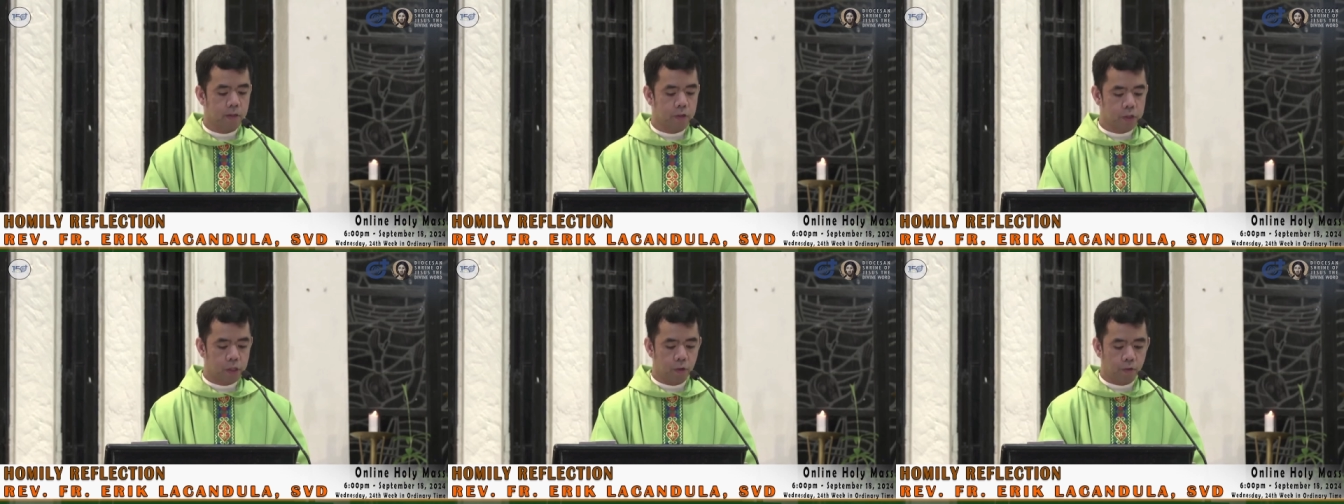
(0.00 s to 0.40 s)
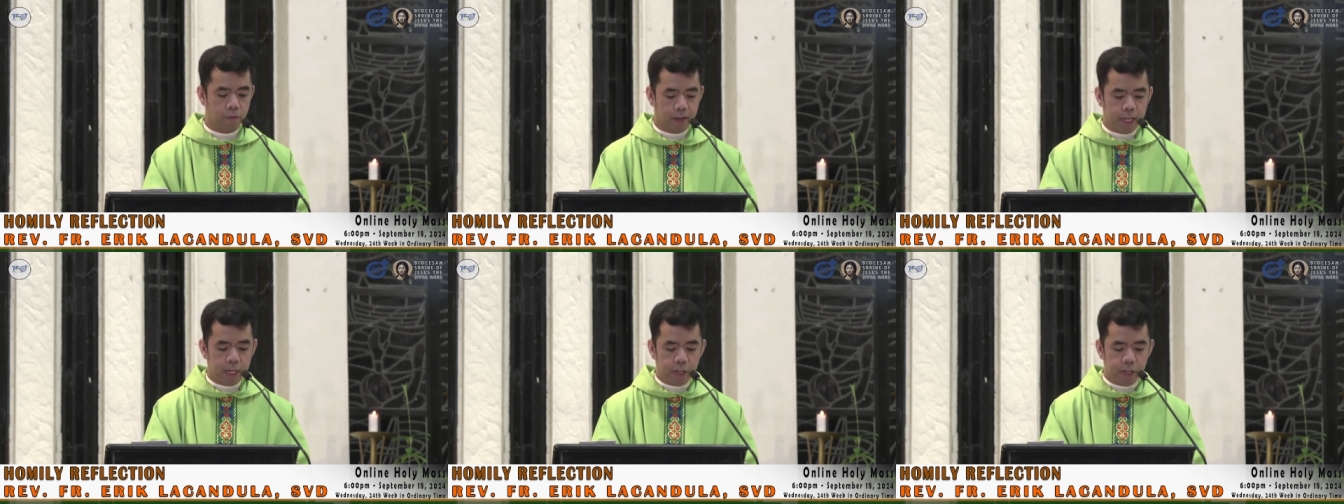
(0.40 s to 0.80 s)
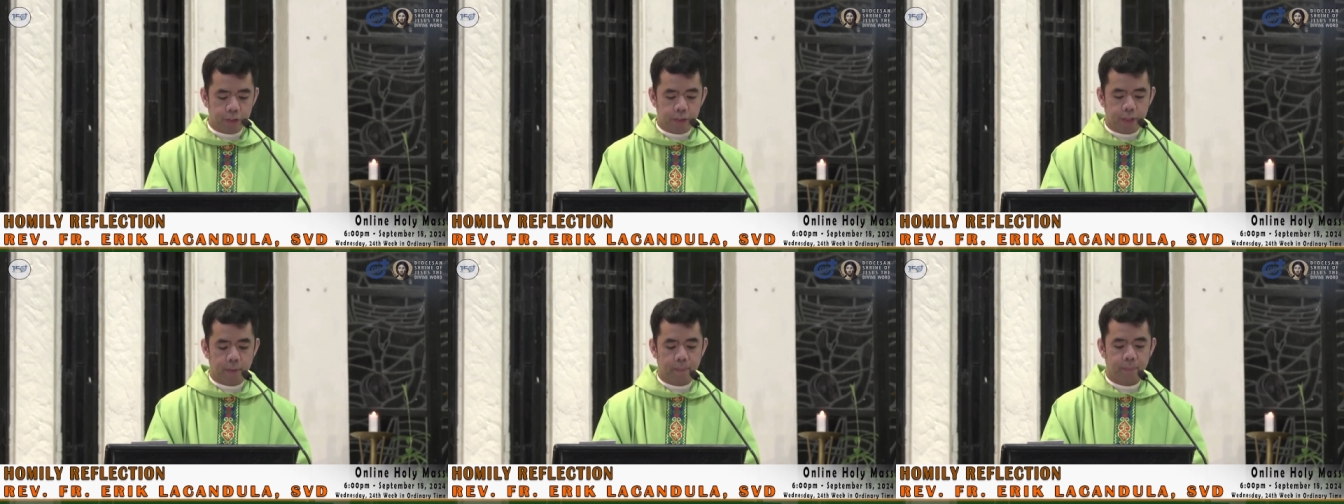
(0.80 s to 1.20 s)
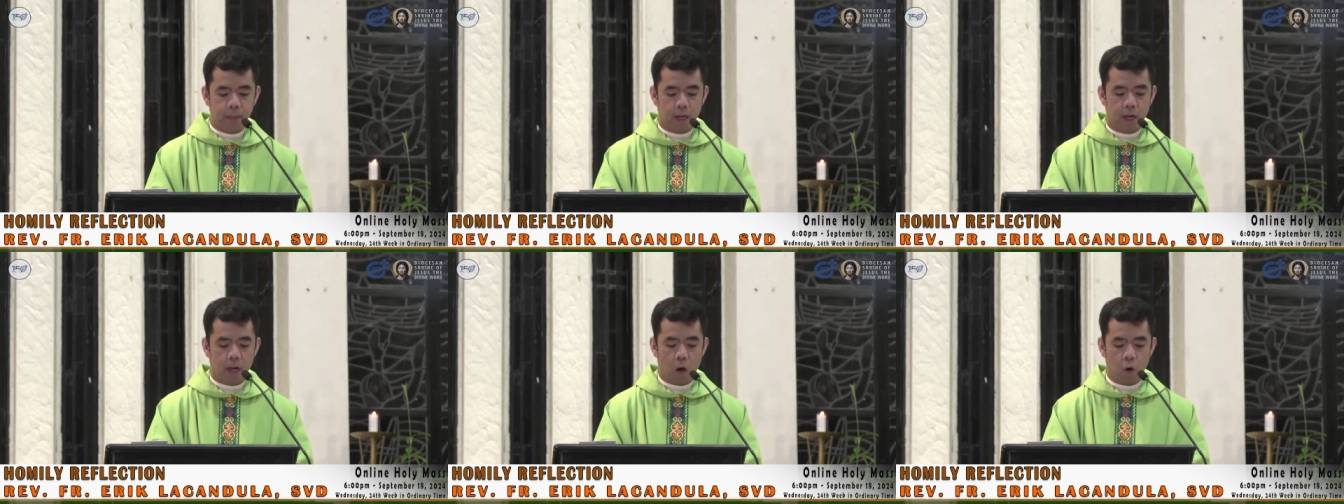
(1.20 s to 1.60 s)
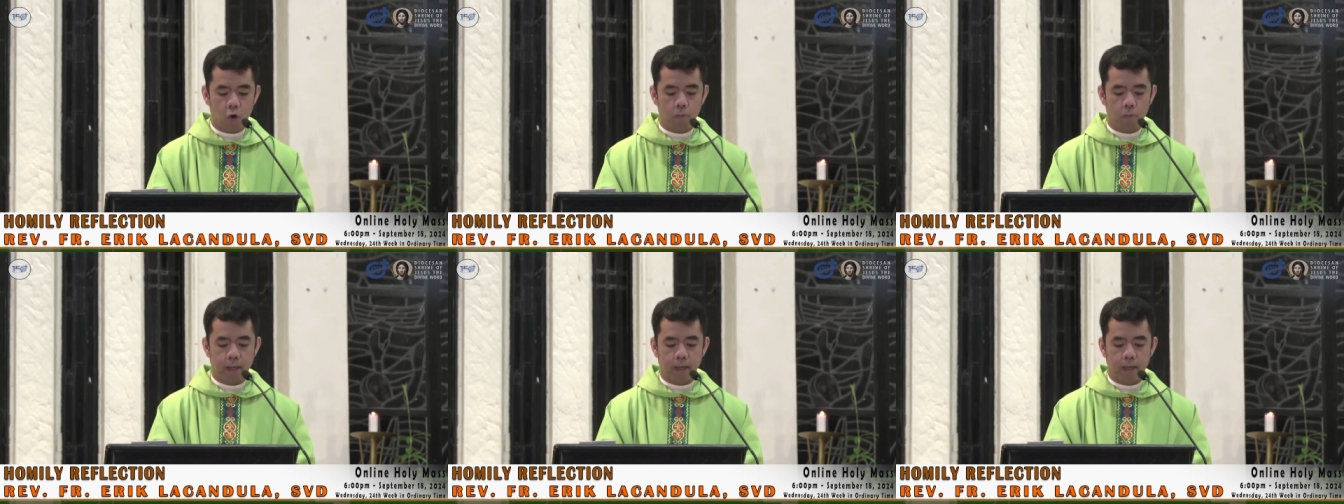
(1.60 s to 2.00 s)
So faith,
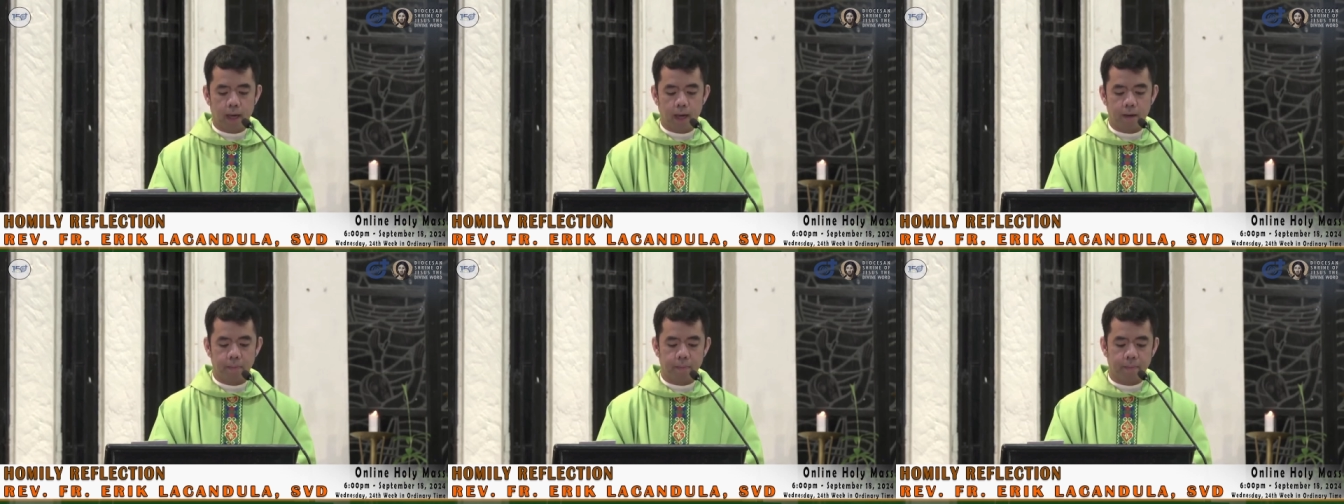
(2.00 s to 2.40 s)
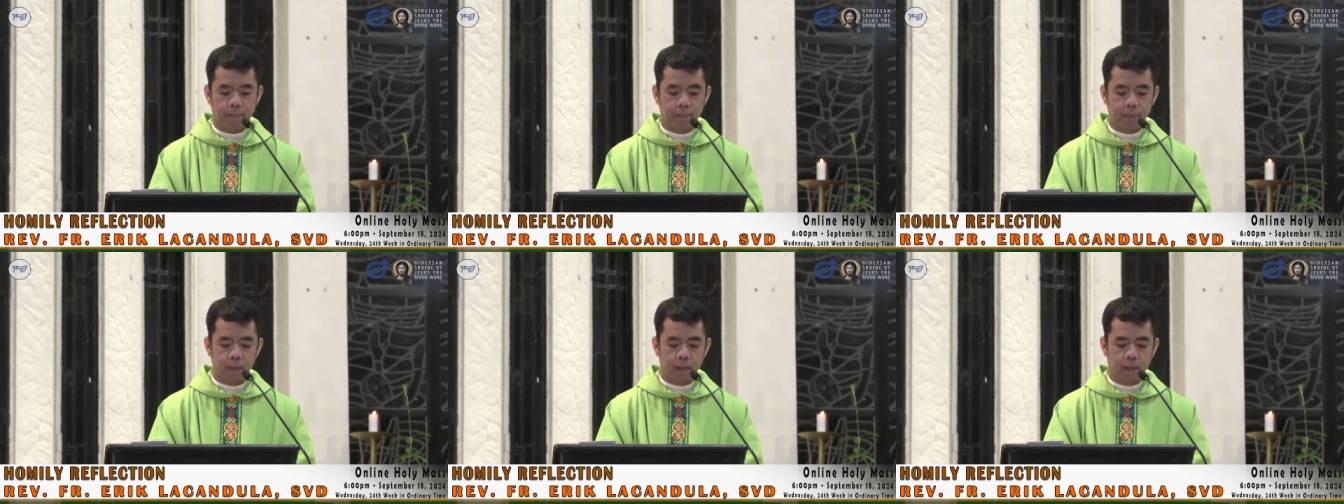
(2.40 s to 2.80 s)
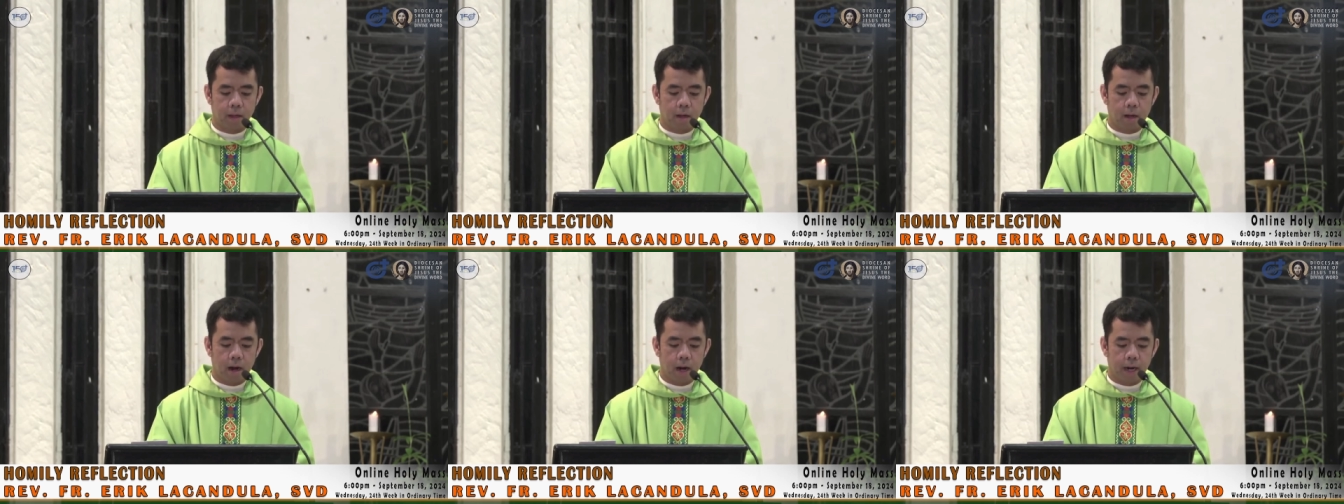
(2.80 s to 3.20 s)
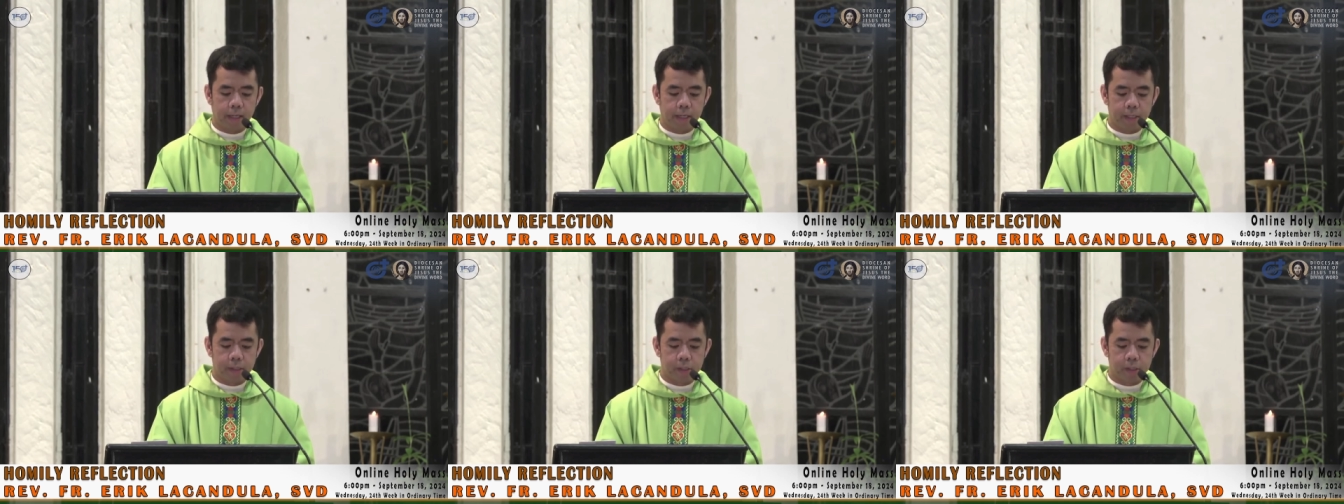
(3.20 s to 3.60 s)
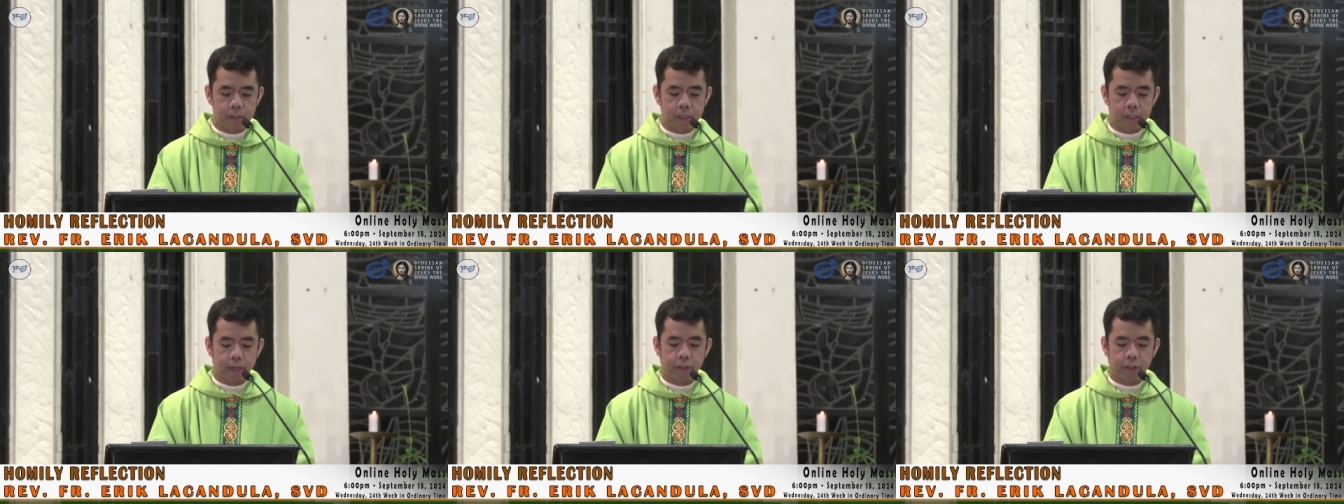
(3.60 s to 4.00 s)
hope, and love are
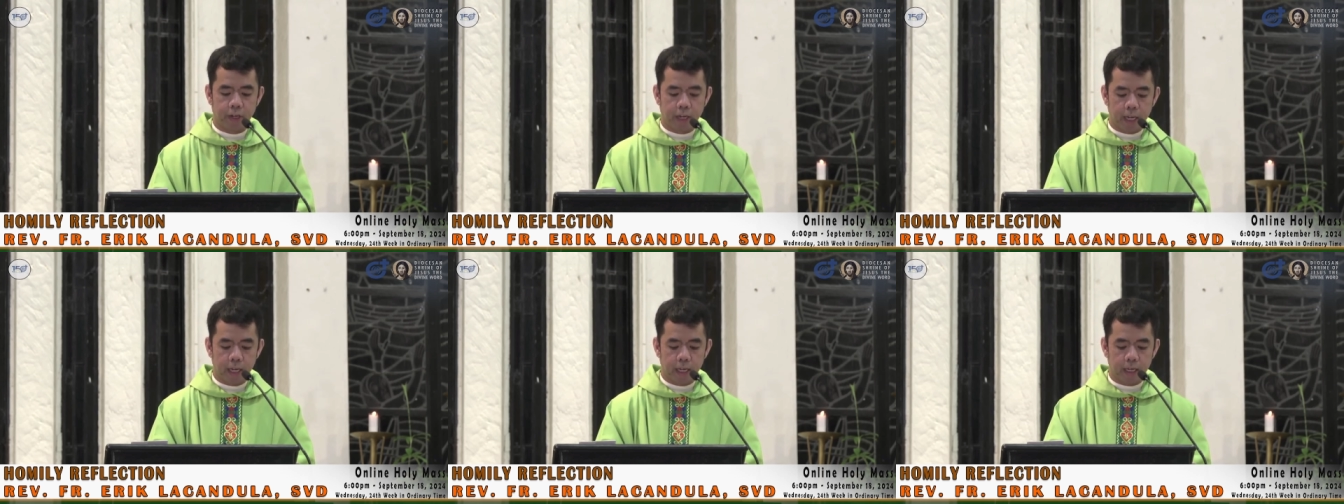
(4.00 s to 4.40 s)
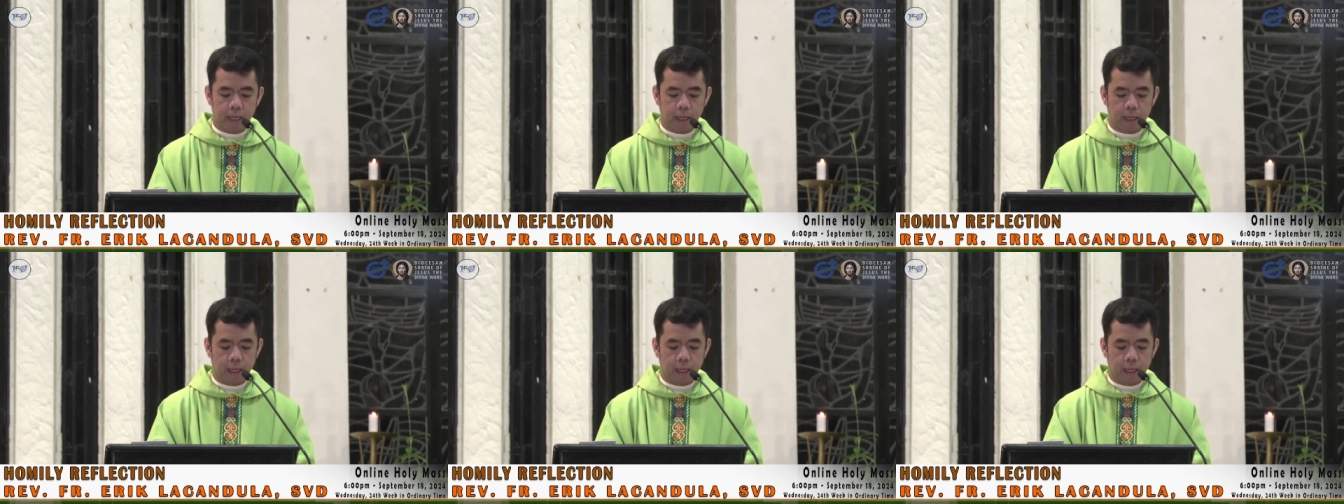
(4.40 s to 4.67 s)
these three,